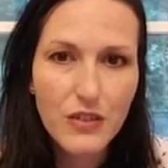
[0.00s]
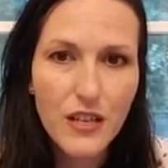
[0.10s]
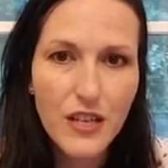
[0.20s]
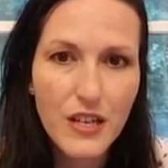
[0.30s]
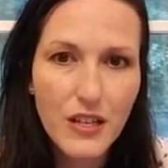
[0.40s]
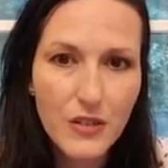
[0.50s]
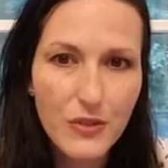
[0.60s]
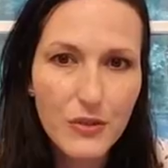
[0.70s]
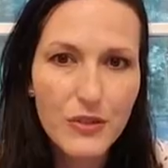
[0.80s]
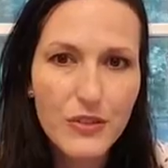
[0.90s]
Thank you,
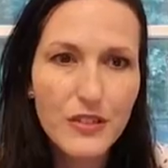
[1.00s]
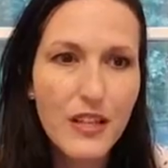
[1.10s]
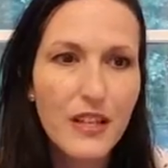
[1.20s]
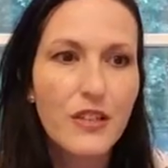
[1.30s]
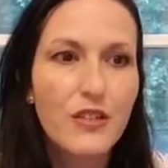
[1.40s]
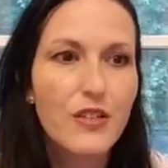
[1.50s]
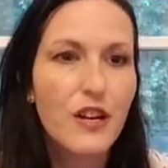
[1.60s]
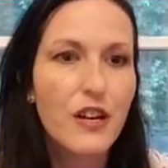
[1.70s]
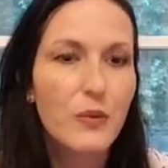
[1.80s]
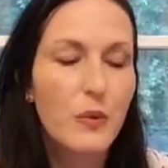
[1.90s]
Lord. Thank you, God.